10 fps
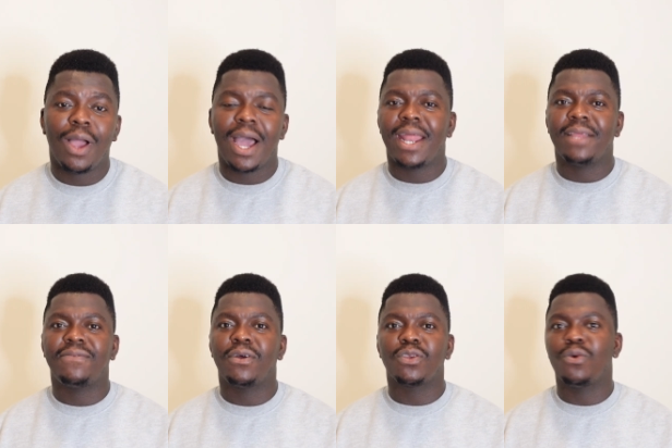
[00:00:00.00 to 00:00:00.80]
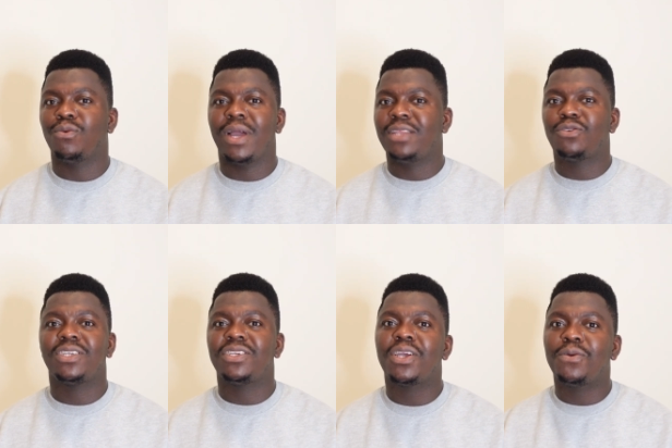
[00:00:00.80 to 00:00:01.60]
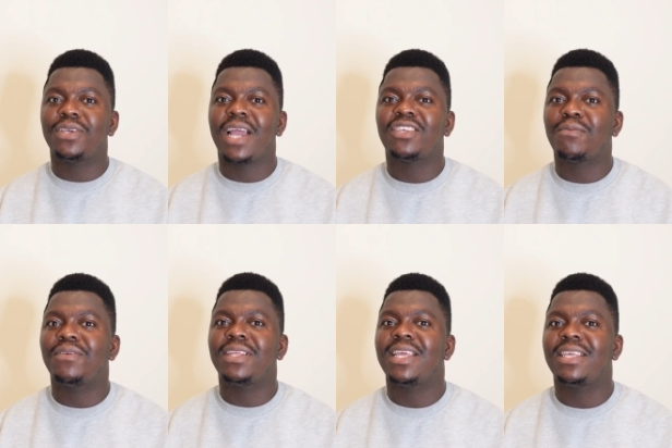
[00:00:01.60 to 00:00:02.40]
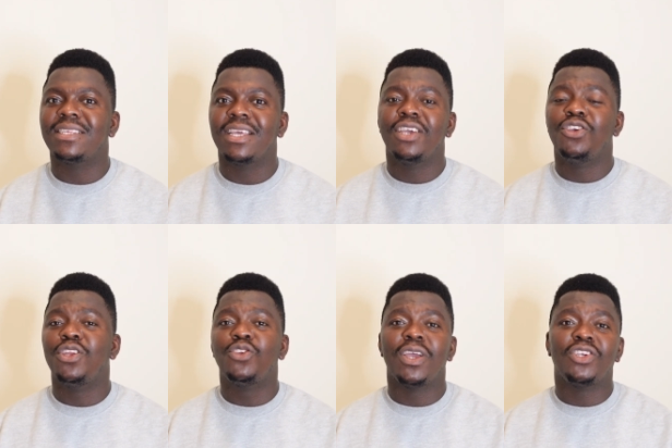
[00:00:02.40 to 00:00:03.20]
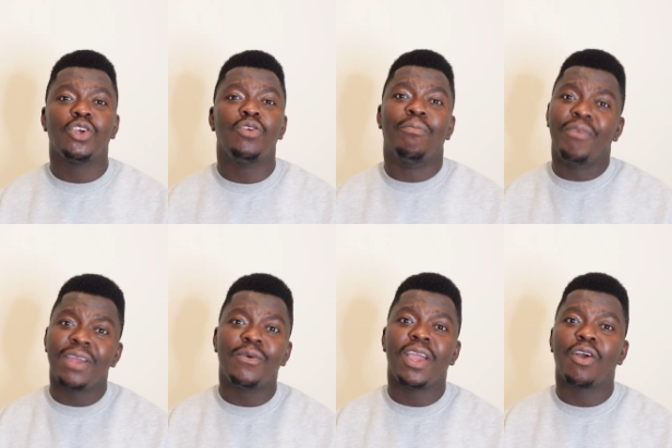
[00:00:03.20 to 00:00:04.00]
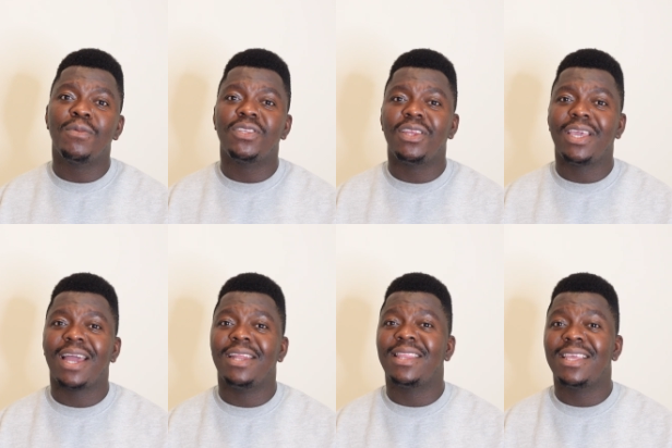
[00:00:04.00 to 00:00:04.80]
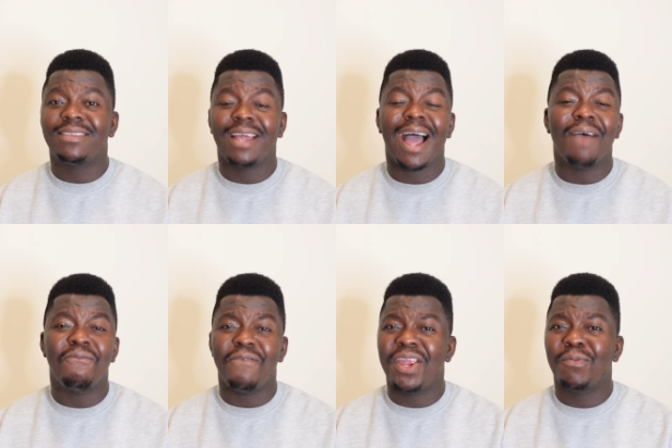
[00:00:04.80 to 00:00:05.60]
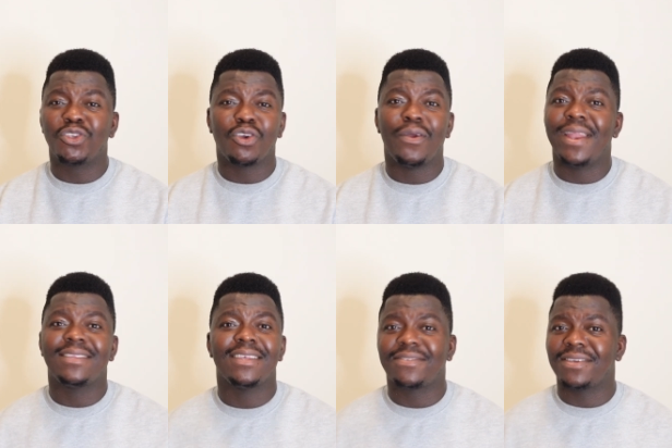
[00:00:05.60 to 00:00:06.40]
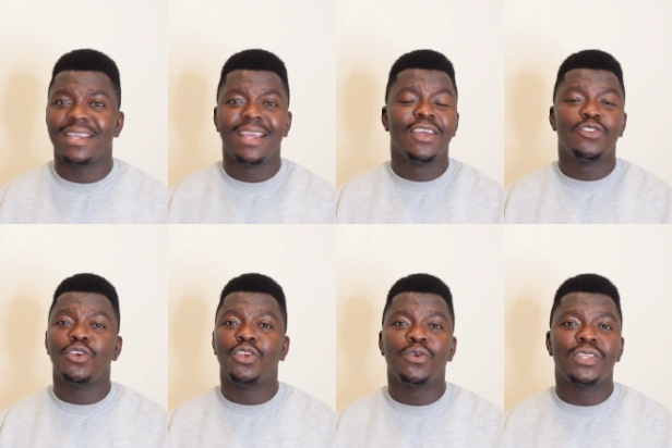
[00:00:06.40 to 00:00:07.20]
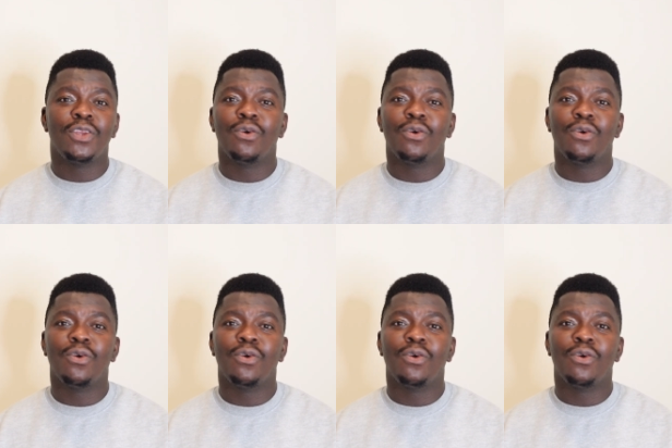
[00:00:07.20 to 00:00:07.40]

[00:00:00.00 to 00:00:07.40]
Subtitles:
And I felt, oh, I need to actually share with you guys some of the things you need to ensure you bring when you're coming to the UK, and the things that are very much unnecessary, so you don't